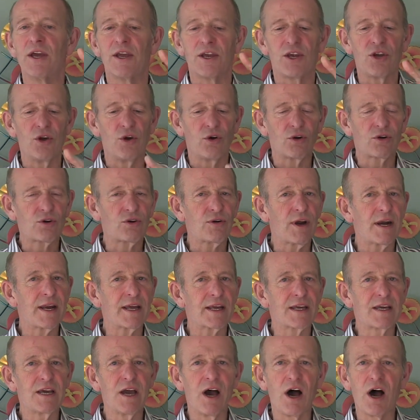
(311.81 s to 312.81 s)
your
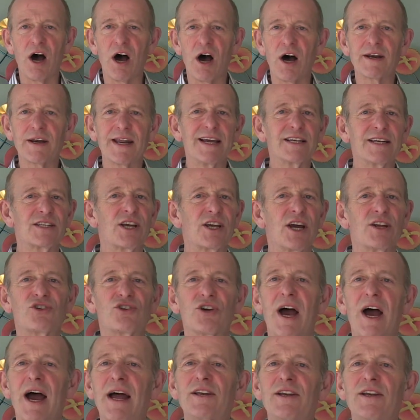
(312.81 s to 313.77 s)
credit card, etc.